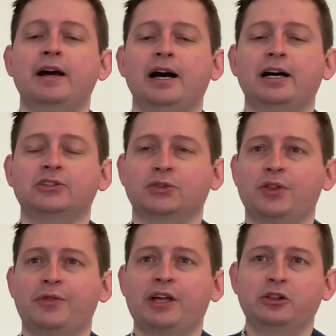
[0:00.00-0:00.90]
uh, so
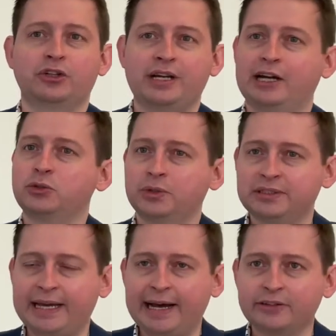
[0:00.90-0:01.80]
that they learn how to
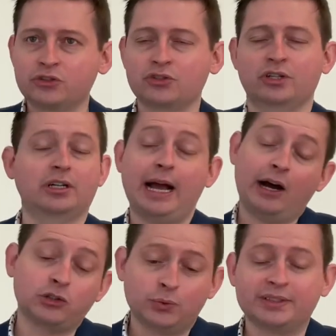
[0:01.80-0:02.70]
attach or how
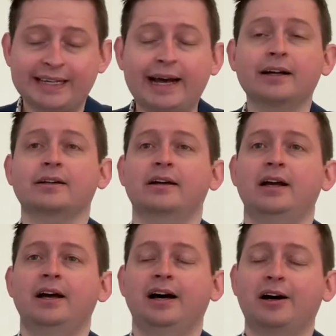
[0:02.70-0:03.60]
to attack
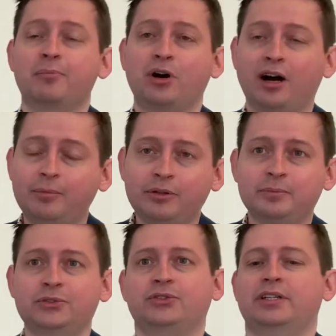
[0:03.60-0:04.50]
uh,
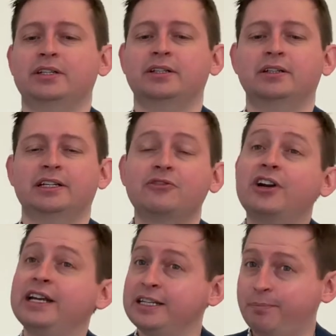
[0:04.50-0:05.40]
problems in a
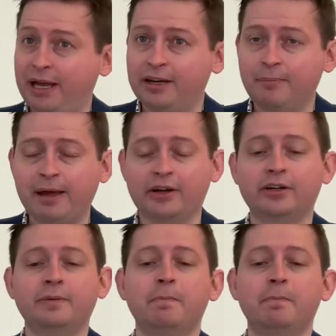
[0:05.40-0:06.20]
very independent manner.